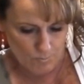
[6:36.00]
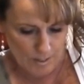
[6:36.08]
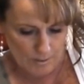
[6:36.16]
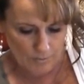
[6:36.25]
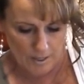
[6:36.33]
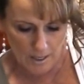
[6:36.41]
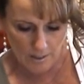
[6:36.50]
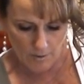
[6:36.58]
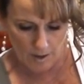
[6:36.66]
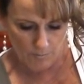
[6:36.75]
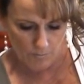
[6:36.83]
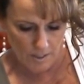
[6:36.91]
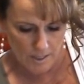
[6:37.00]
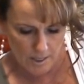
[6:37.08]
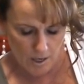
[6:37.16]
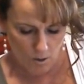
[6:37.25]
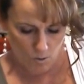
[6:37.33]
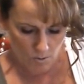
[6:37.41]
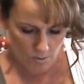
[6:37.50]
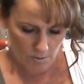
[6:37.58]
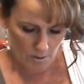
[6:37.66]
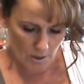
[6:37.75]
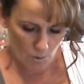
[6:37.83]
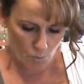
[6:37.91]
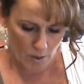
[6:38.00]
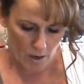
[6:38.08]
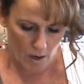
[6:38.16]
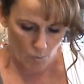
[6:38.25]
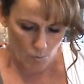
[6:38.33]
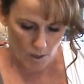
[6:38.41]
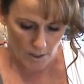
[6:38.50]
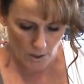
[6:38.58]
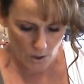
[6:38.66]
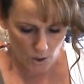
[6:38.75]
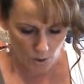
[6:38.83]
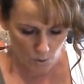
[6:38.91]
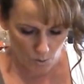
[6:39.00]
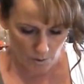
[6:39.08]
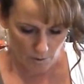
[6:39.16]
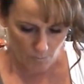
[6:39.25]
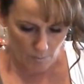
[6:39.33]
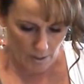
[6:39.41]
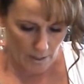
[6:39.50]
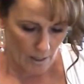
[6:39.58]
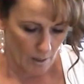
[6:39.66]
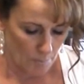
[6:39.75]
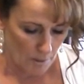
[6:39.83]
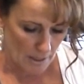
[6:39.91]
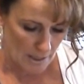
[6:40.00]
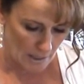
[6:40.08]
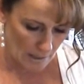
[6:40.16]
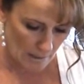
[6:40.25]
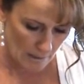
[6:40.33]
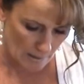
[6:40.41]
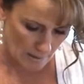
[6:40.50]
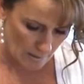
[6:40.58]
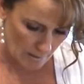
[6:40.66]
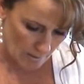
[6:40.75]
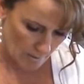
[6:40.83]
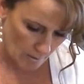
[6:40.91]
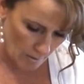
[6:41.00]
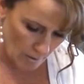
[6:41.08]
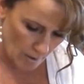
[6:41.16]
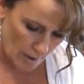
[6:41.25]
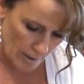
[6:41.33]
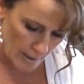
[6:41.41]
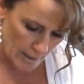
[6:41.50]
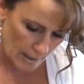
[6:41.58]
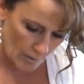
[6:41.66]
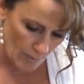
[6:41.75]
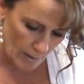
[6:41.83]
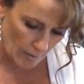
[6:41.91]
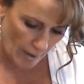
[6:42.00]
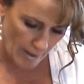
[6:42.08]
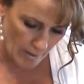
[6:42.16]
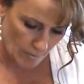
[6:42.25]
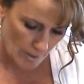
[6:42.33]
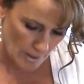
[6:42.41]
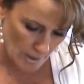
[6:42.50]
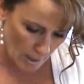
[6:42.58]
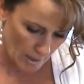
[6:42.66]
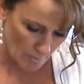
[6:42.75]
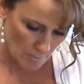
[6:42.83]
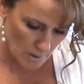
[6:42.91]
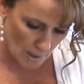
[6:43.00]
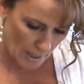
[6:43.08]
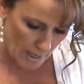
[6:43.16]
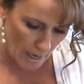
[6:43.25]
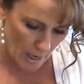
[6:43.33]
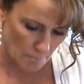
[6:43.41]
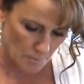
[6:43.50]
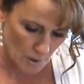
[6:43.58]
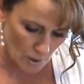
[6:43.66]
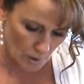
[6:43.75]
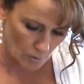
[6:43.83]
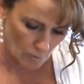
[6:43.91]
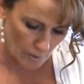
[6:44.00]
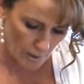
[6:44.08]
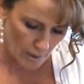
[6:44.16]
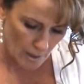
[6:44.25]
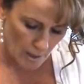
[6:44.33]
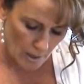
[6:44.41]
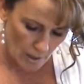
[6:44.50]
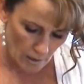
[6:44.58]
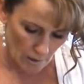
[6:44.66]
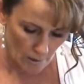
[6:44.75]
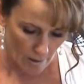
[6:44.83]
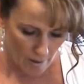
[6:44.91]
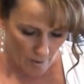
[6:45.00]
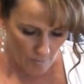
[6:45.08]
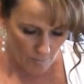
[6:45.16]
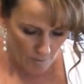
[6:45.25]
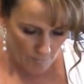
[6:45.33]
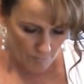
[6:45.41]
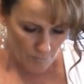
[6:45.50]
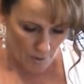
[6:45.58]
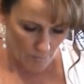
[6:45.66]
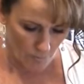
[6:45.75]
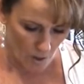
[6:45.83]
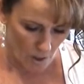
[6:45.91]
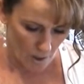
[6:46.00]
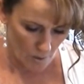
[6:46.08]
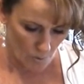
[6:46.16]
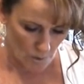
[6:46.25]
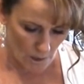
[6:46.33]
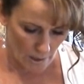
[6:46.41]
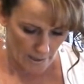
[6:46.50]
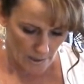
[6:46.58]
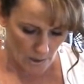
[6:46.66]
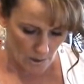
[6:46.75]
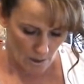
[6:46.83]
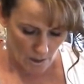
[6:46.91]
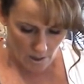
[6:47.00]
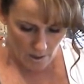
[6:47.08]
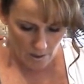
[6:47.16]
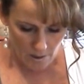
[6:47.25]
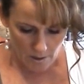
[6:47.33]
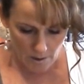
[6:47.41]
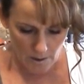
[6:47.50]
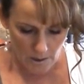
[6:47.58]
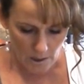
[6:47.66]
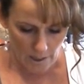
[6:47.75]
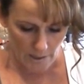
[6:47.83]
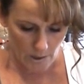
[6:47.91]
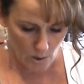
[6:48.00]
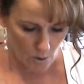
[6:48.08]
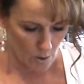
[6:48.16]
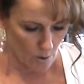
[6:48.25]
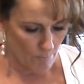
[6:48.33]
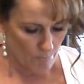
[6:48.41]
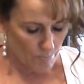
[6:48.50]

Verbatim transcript: at the end of that video is where I wanted to give my opinion on how I like these items. I absolutely love the avocado slicer,